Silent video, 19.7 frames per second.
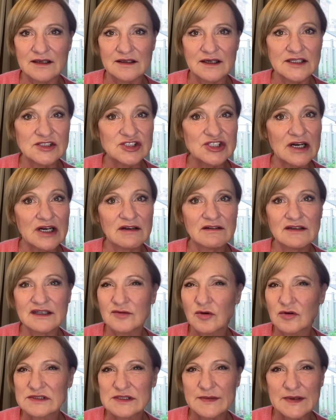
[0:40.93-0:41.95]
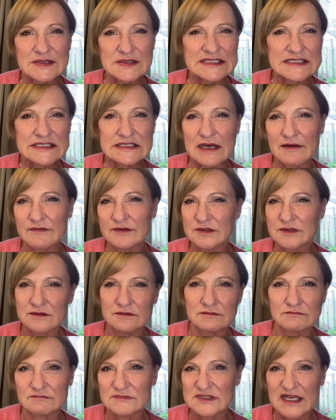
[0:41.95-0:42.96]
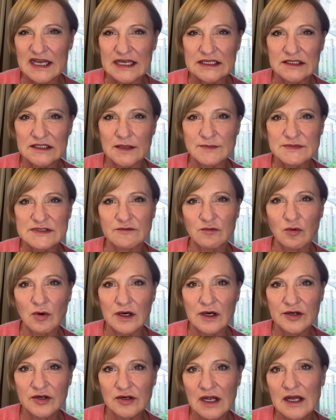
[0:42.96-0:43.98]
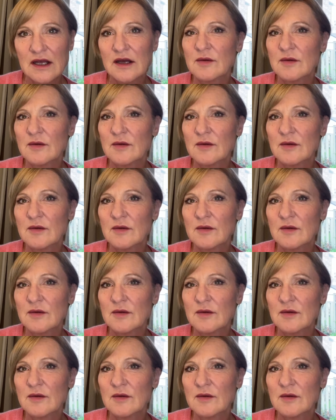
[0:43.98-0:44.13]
a jug that holds about 7 to 8 cups of water,